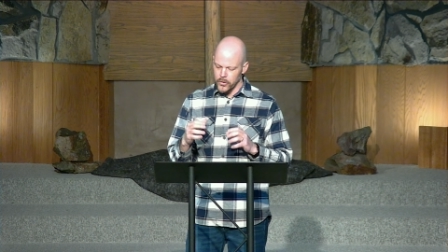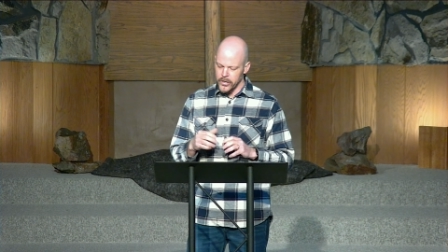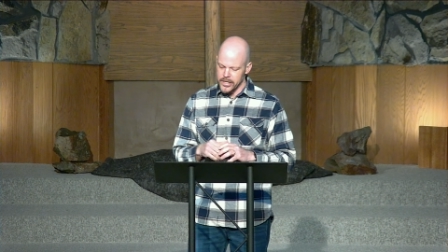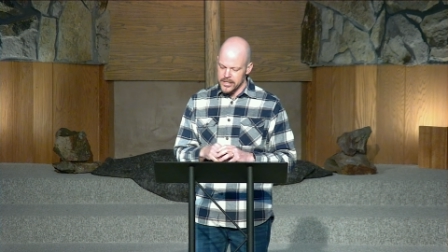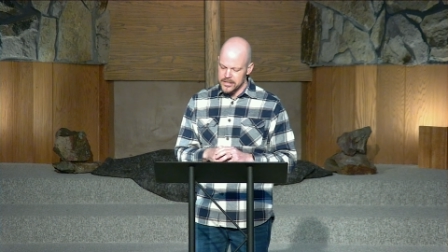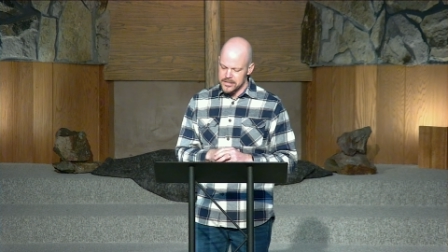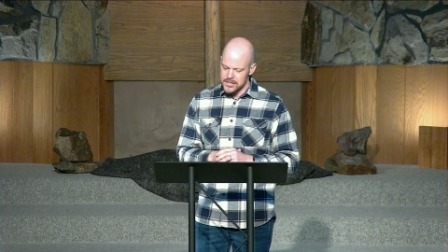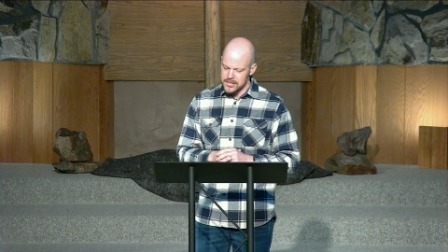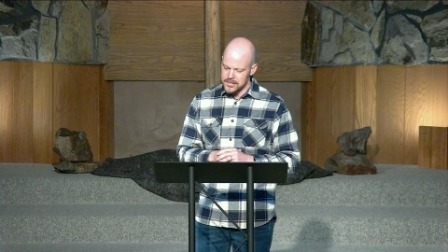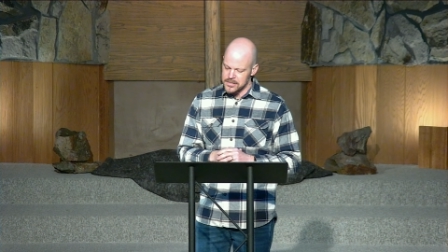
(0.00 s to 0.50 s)

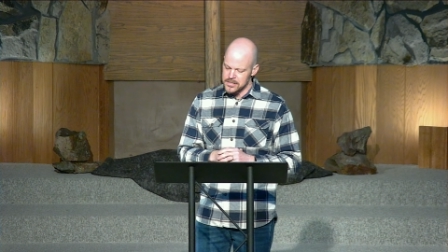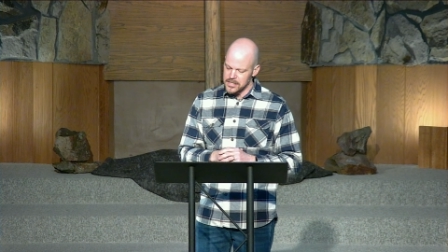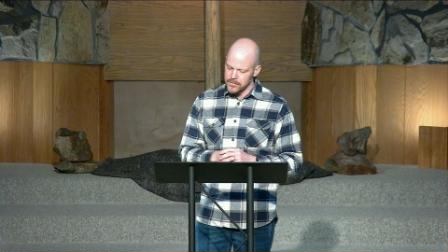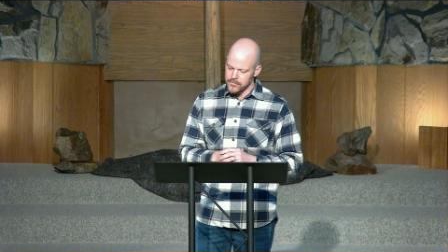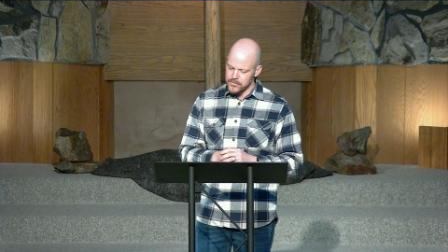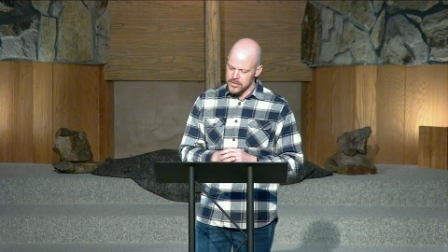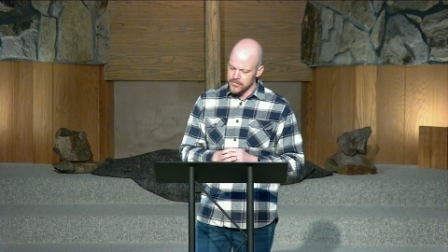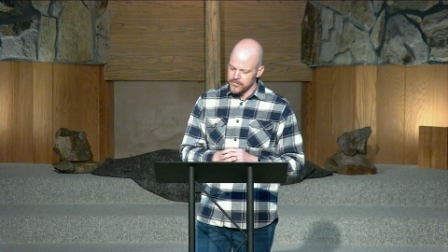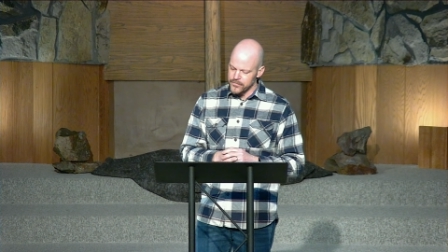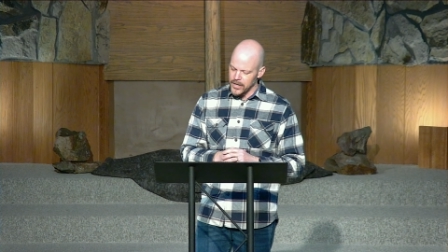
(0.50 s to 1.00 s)

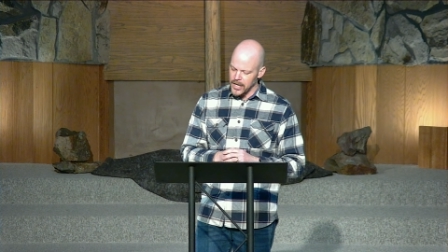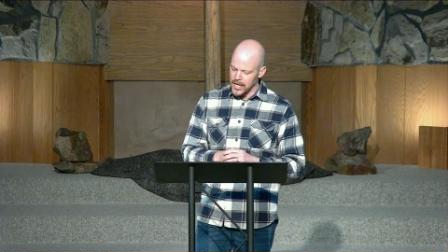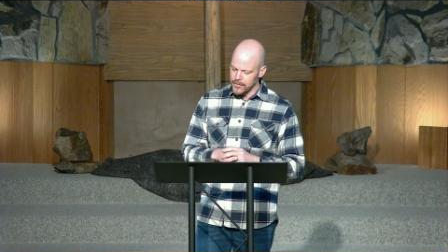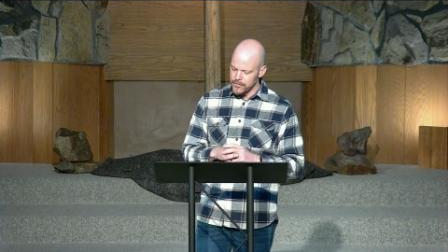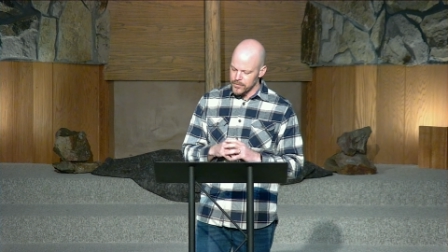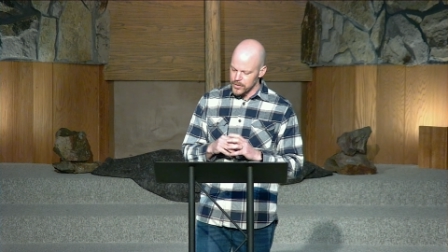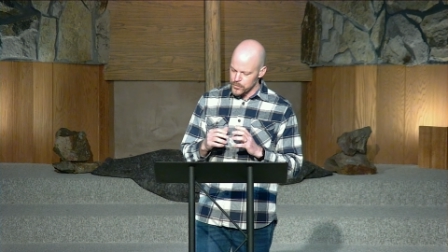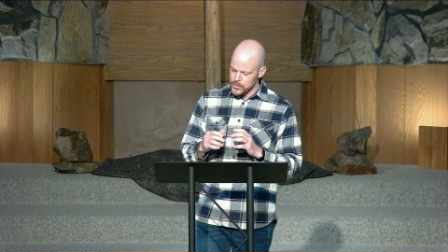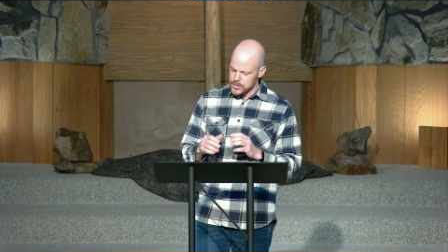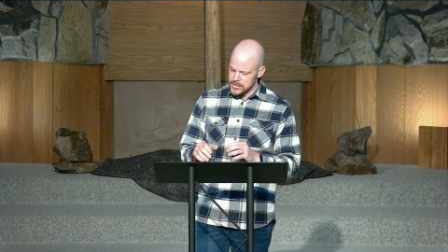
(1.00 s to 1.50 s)
1875,
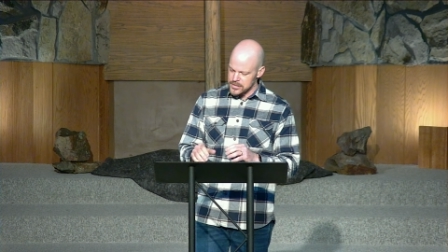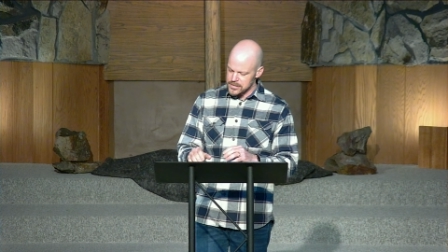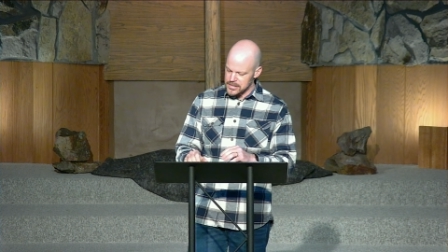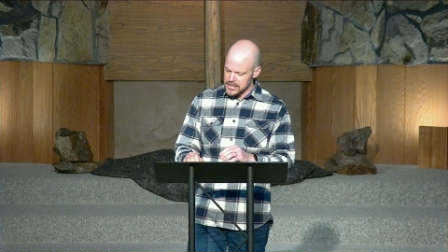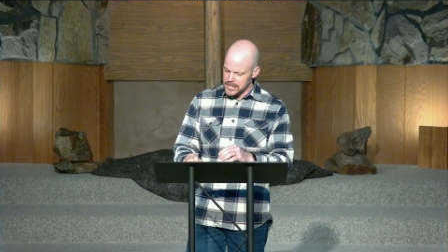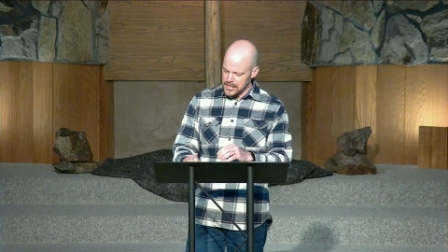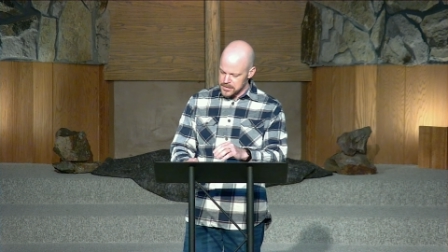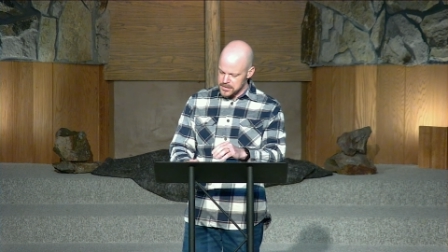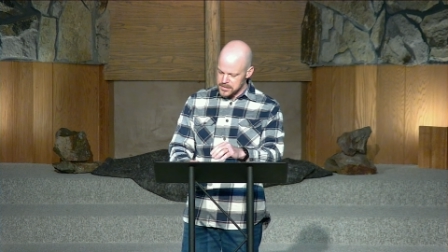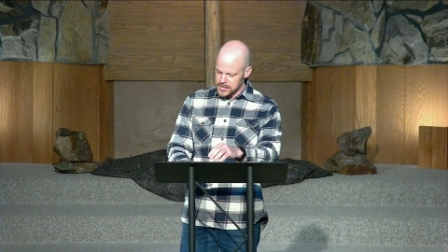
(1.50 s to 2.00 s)
there was this
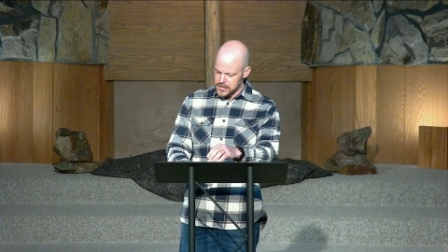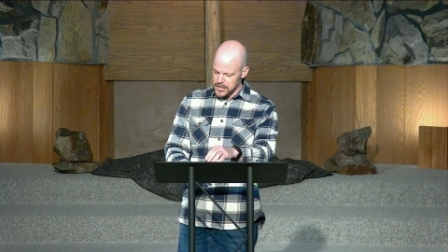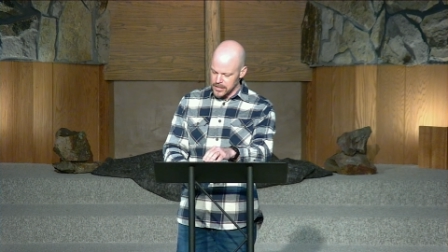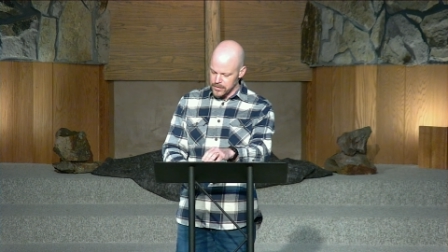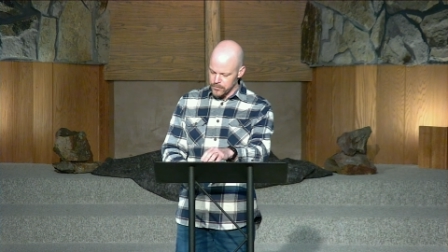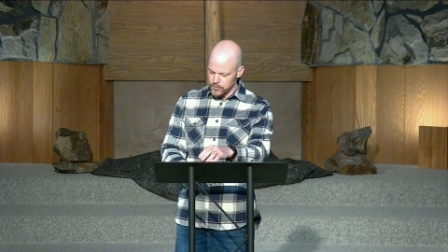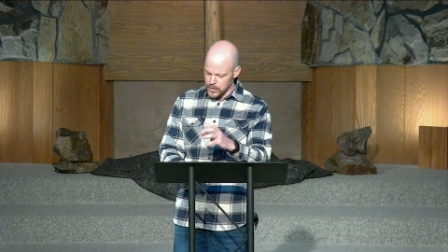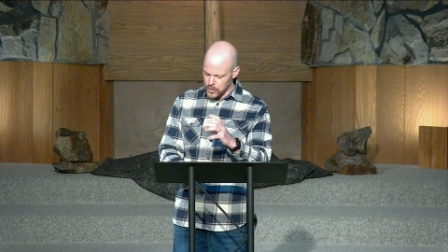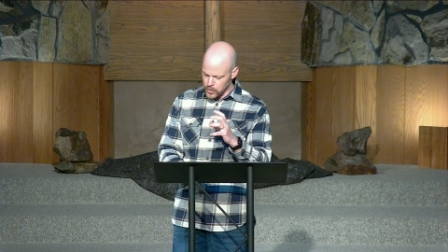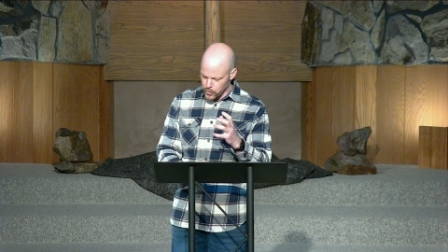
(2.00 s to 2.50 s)

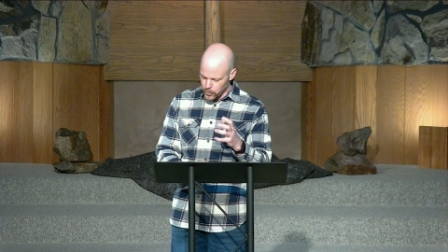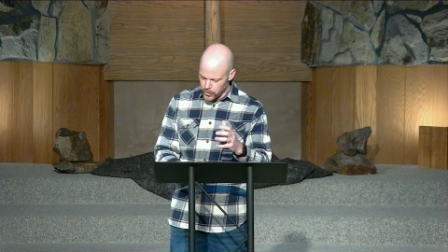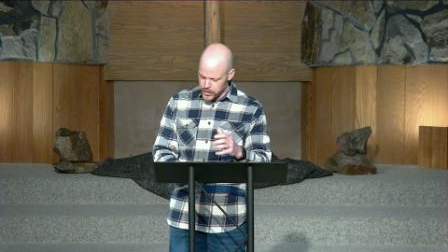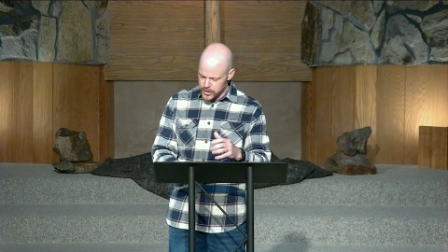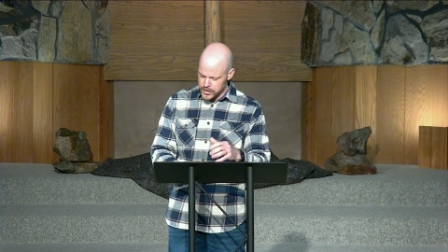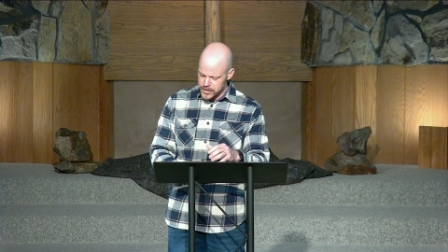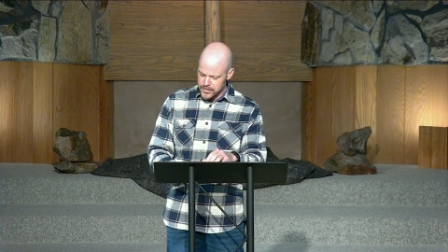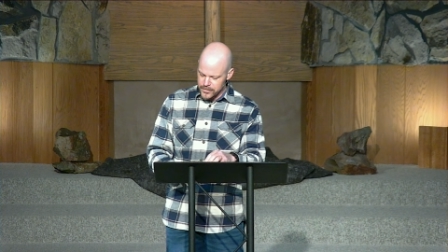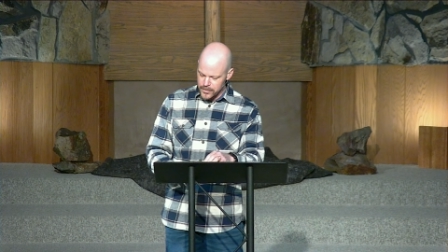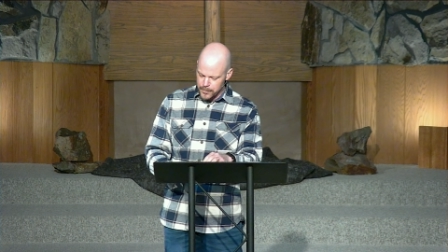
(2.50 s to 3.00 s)
incident
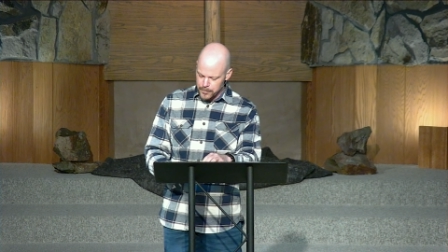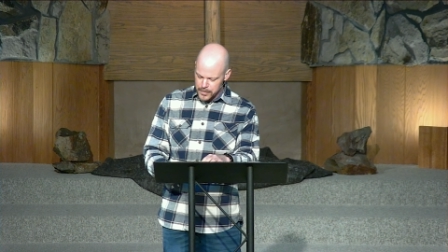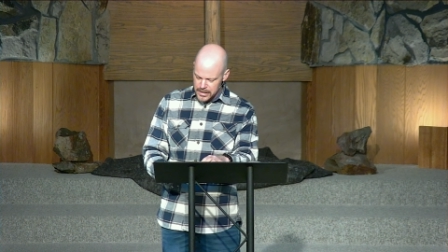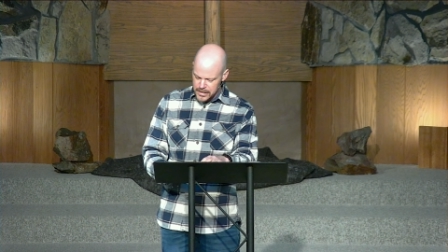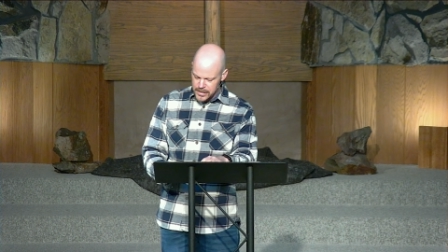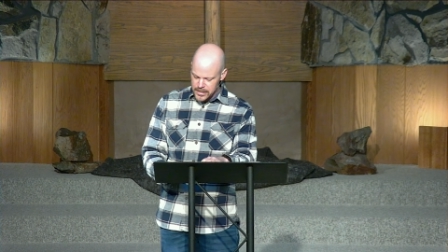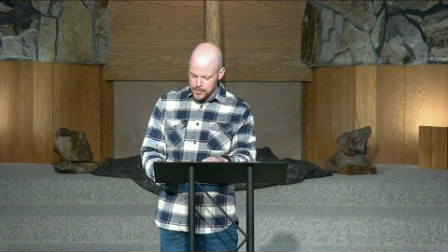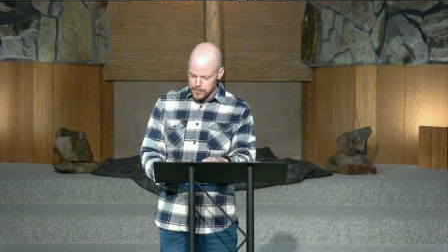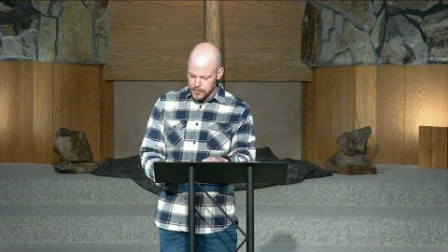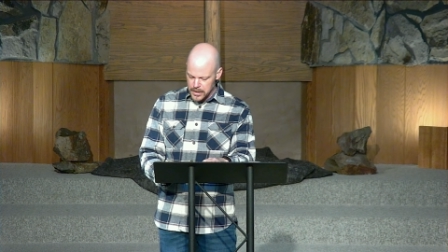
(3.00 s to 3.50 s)
recorded in the
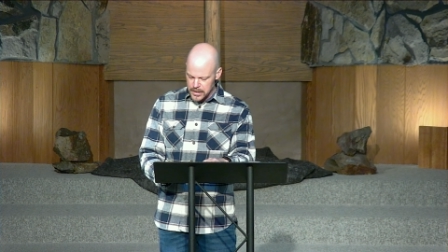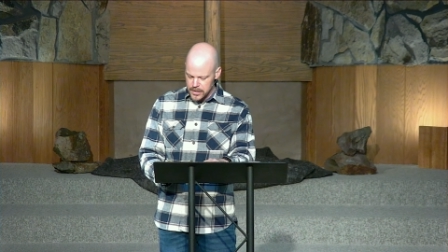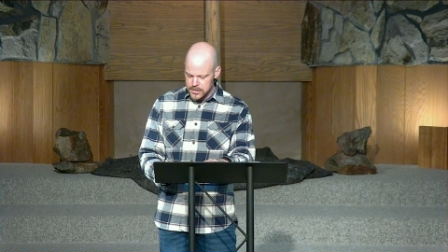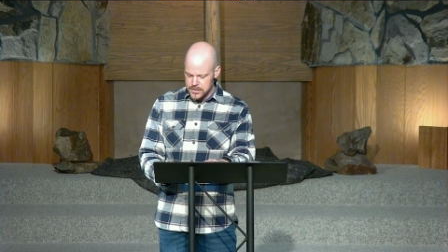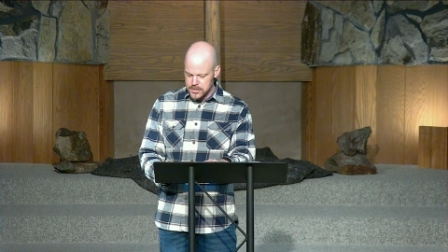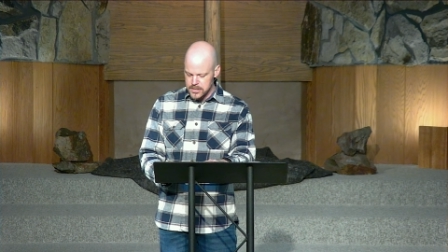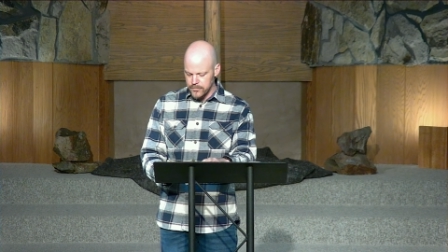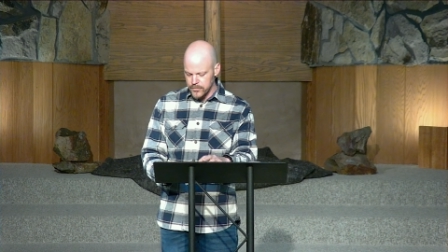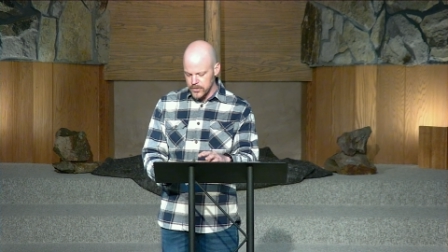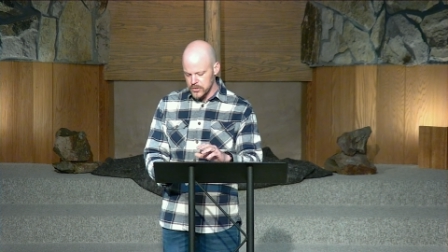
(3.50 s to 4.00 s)
meeting
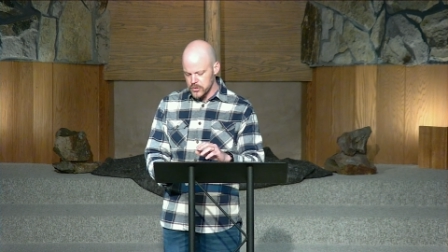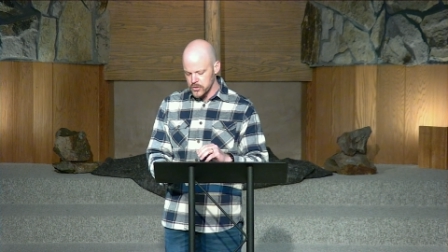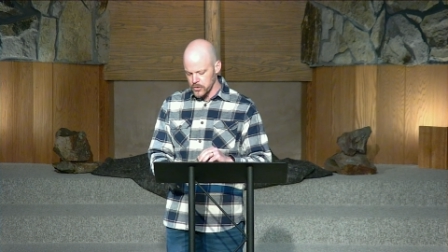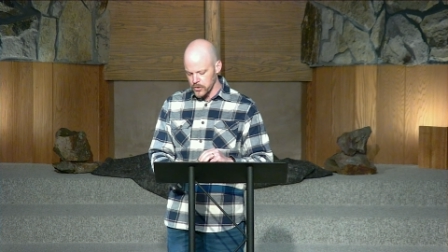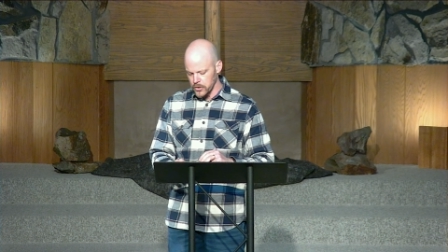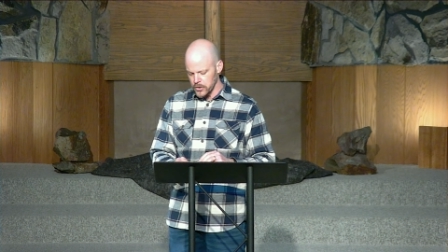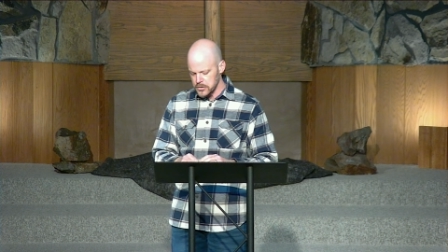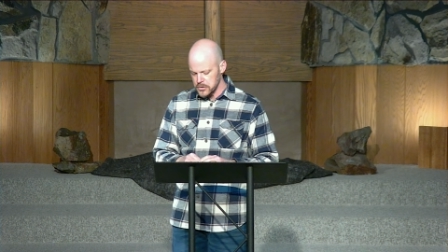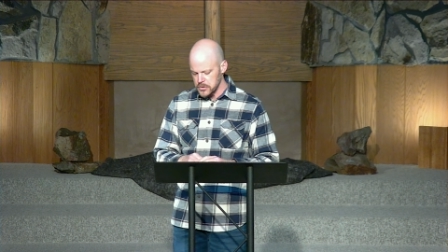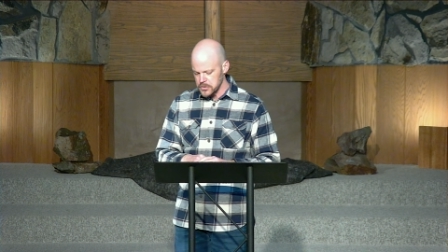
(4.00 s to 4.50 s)
minutes of the
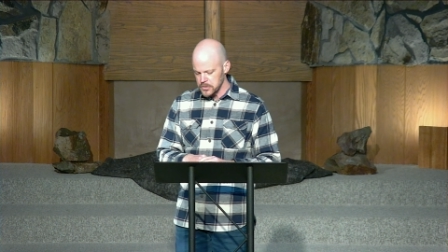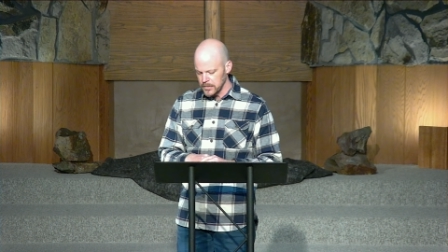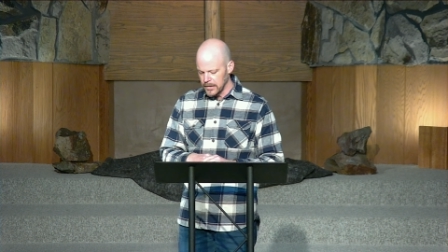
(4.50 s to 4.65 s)
church